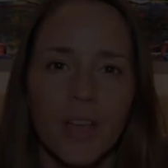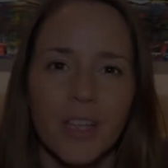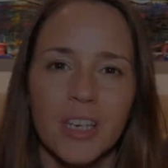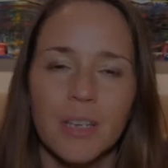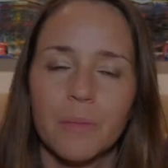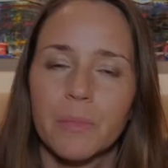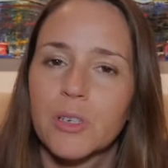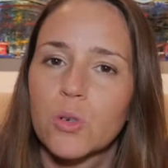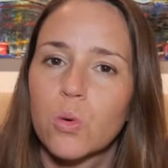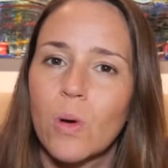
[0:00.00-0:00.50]

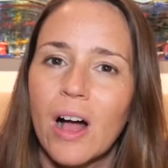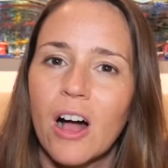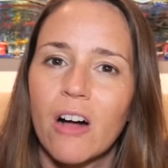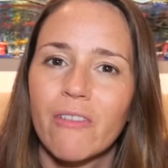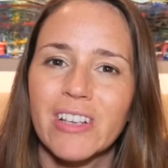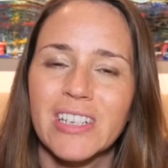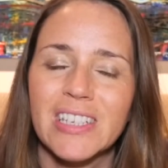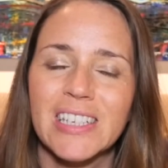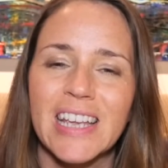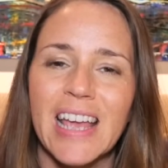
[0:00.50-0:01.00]
Number
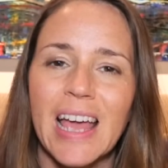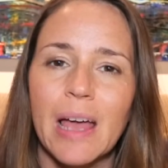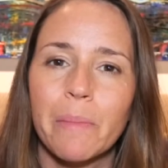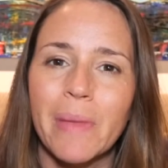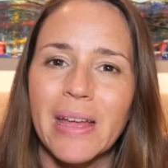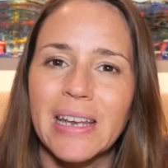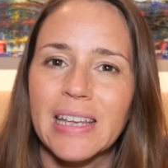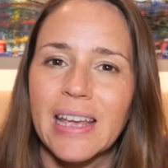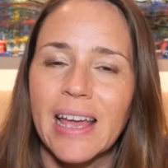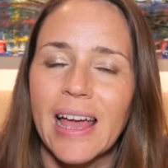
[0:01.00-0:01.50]
12 is to get a
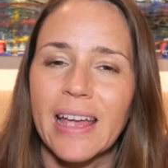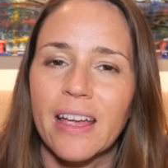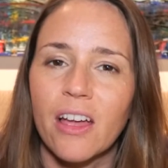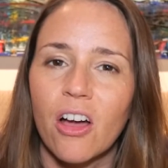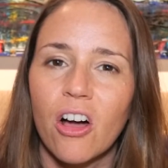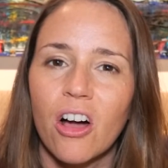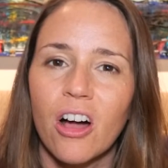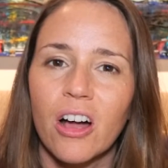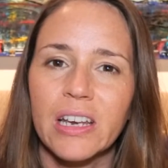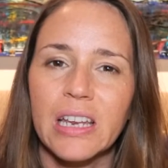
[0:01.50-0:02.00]
Medicare
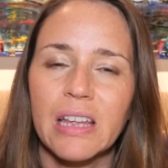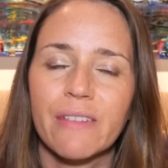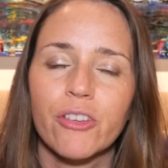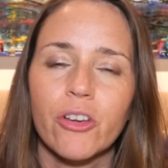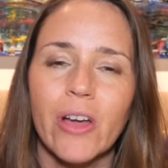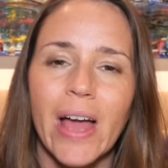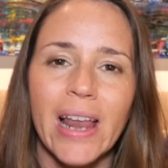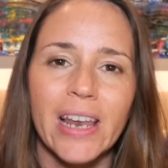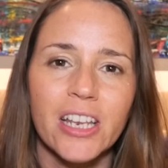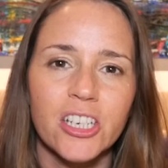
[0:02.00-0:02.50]
card if
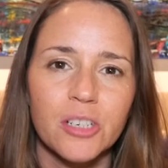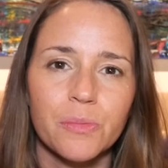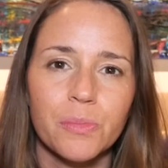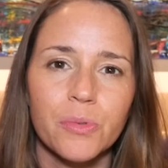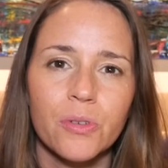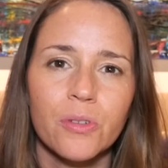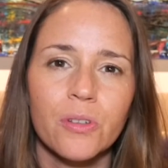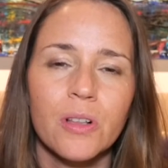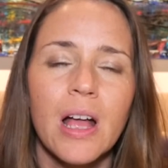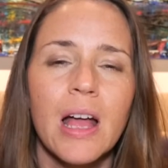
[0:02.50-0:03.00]
you're
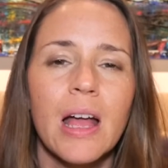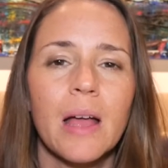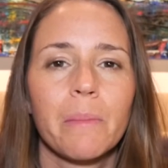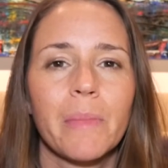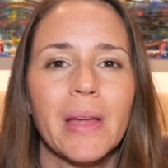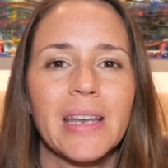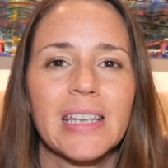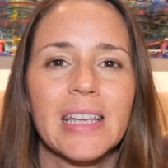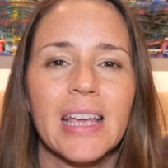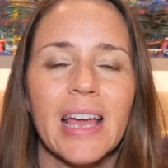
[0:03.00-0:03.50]
eligible.
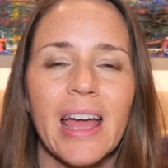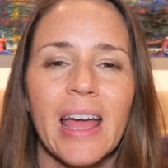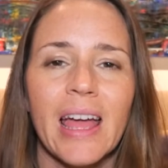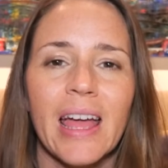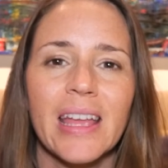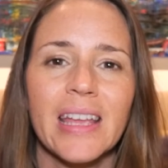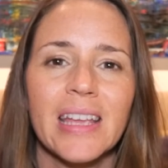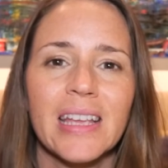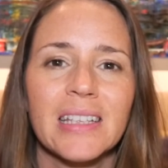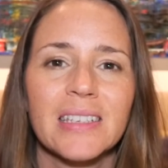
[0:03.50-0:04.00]

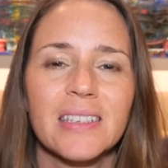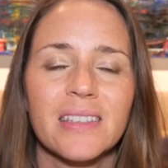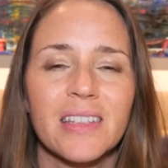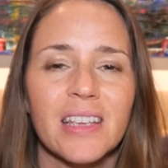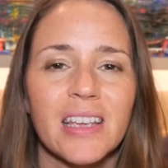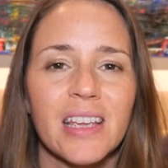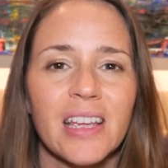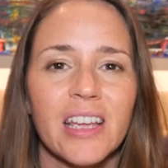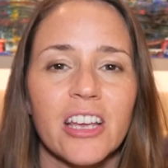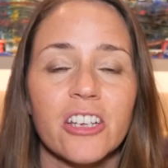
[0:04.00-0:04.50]
Medicare is
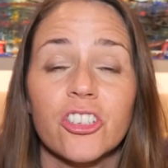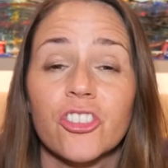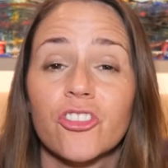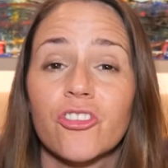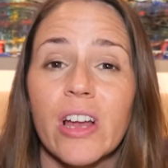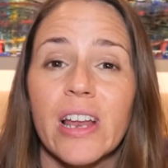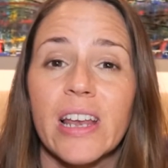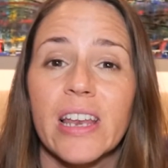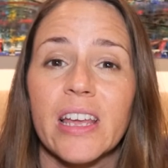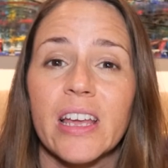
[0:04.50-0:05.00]
the
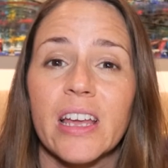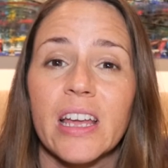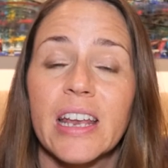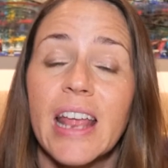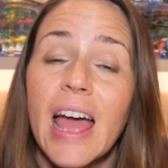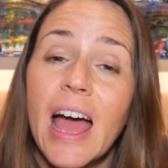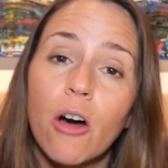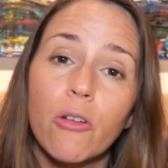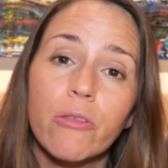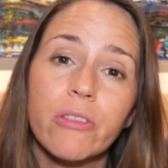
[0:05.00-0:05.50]
Australian
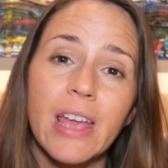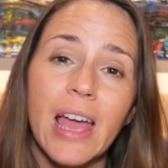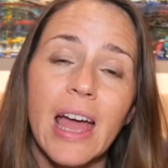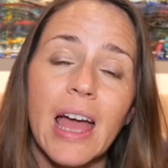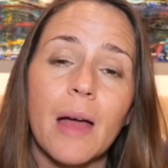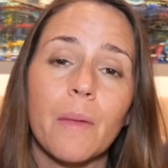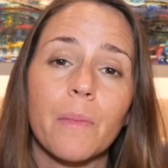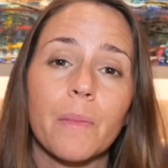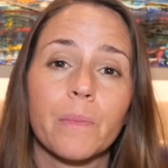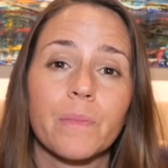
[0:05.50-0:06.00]

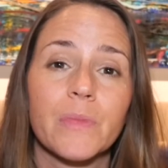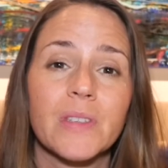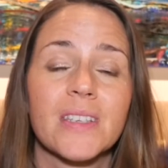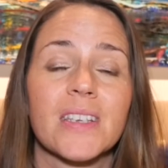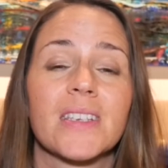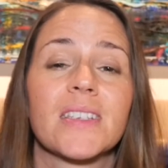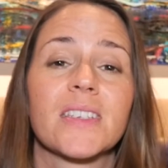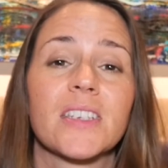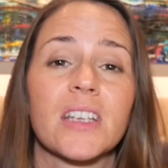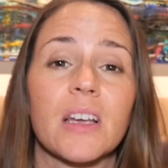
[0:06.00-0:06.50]
healthcare
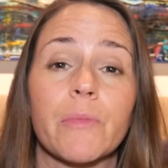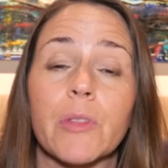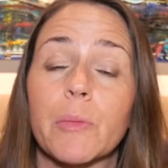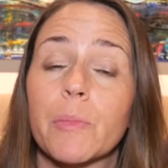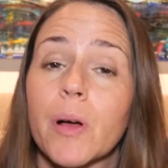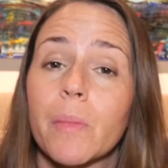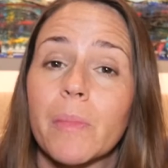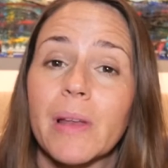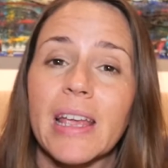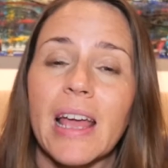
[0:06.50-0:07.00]
system, the
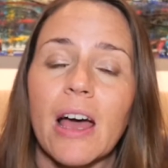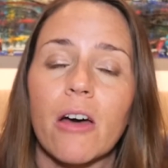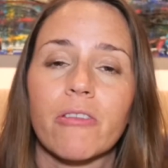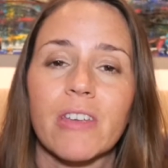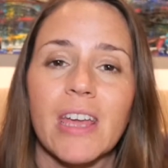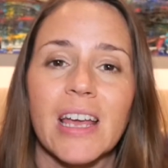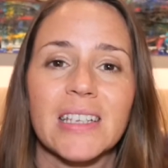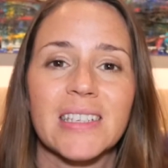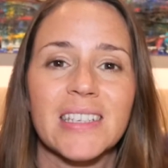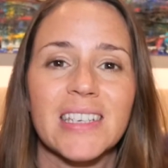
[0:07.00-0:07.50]
public
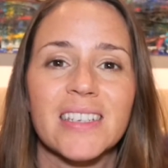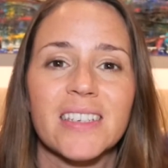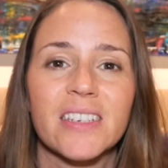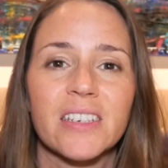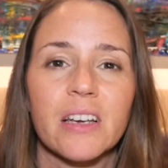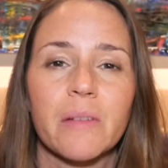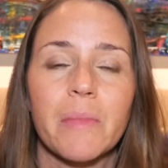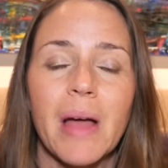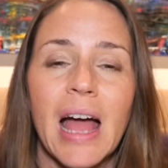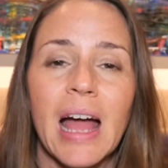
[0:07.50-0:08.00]
healthcare
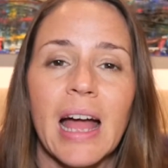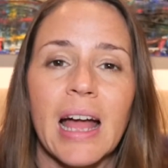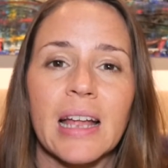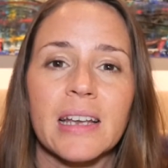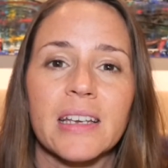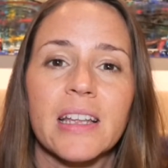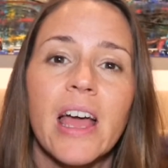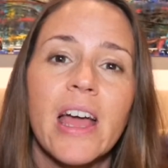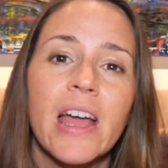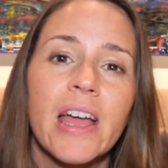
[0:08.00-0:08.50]
system,
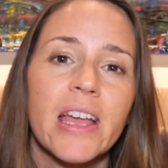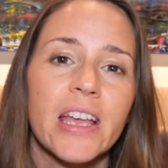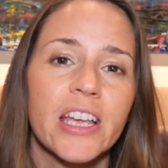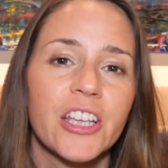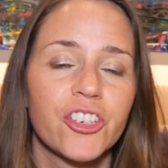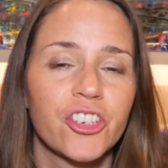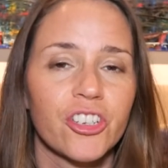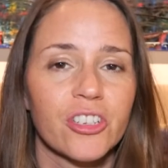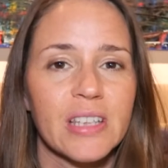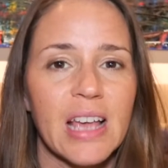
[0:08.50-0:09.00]
and
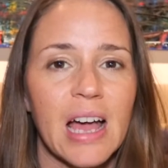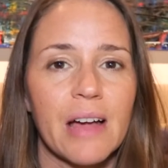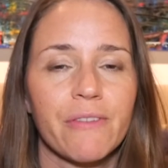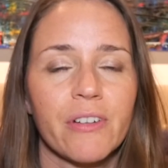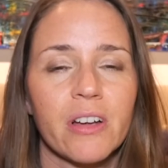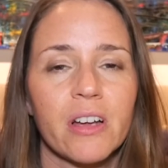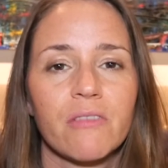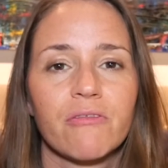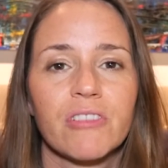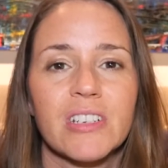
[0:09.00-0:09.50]
it does have
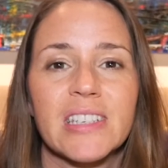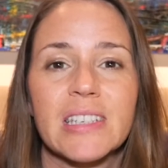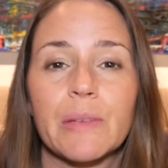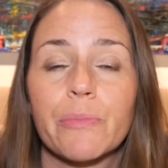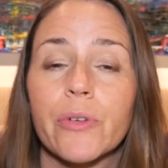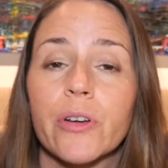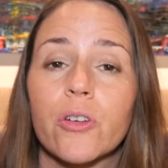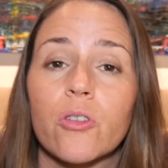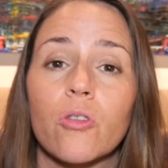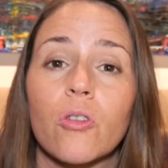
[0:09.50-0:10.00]
a
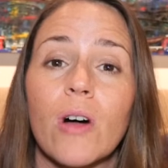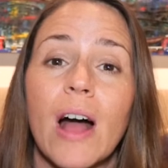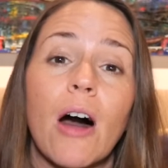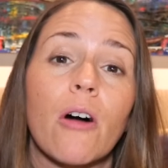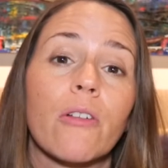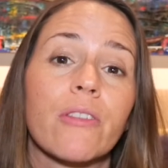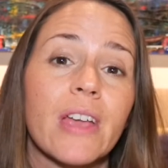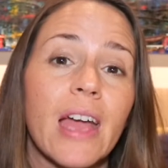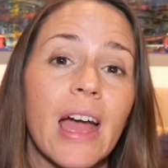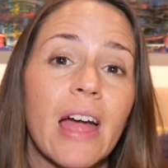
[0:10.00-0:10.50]
reciprocal
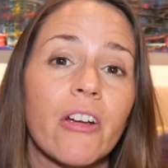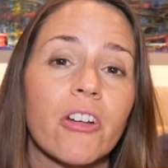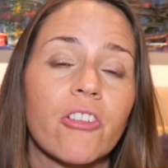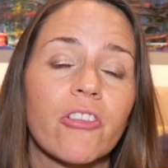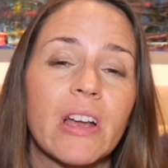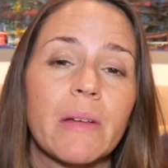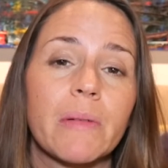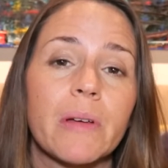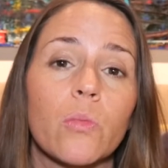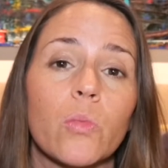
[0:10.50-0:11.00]
healthcare
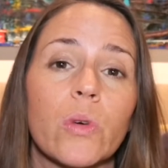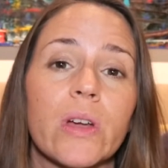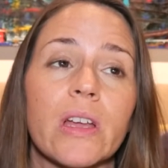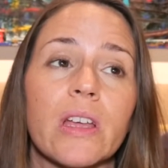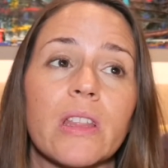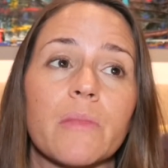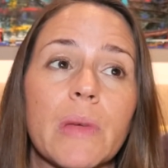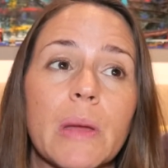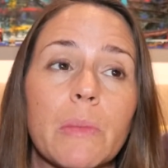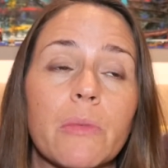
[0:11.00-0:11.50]
agreement
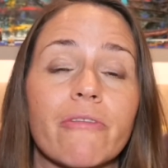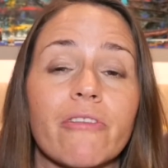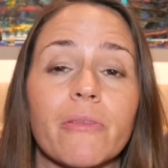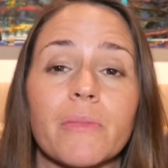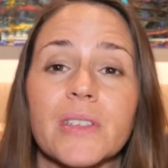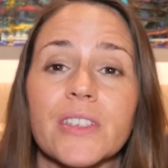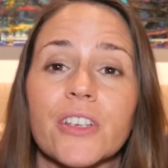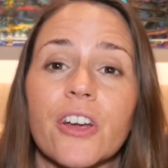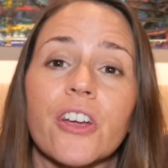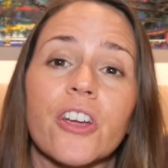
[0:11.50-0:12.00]
with people
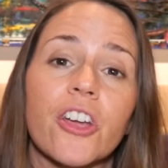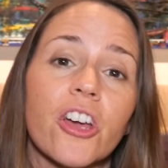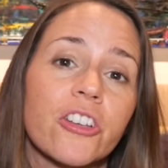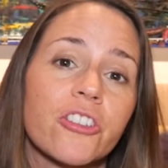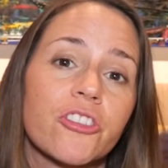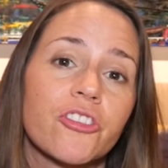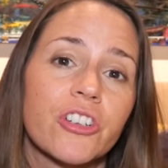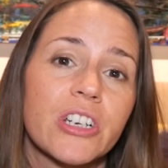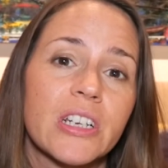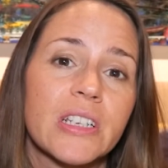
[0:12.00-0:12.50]
from certain
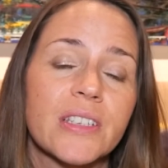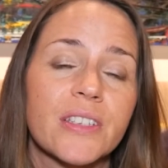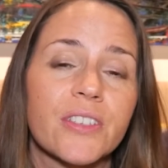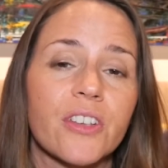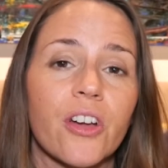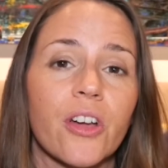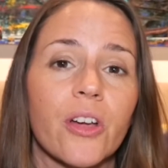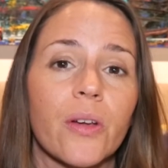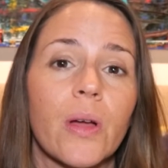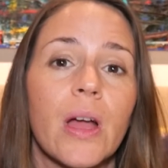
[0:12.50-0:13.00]
countries,
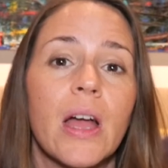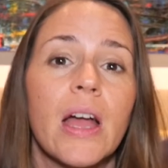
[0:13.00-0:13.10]
so